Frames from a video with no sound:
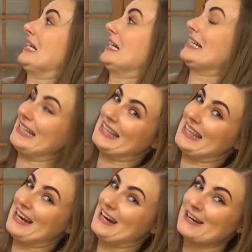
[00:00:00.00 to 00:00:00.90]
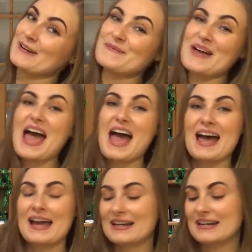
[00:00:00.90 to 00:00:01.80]
click there.
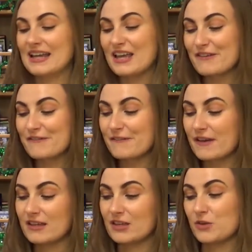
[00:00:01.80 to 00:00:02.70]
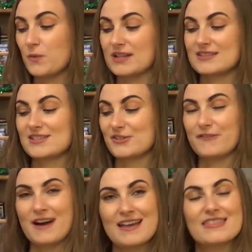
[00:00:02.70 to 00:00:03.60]
And if you want to
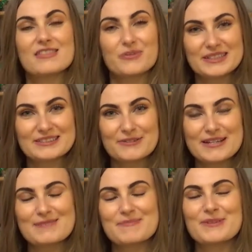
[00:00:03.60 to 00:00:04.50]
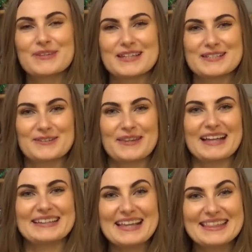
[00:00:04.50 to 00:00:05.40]
find the written recipe, you can do
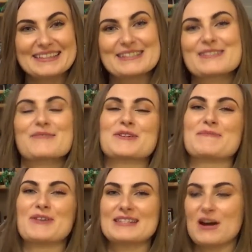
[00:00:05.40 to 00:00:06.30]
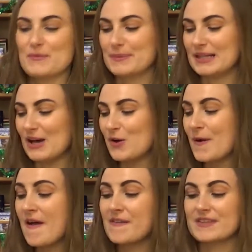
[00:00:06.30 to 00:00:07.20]
that in the description box down below.
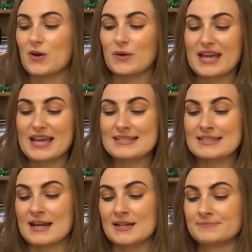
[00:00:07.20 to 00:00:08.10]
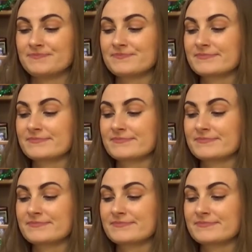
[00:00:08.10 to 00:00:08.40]
Now, Esra,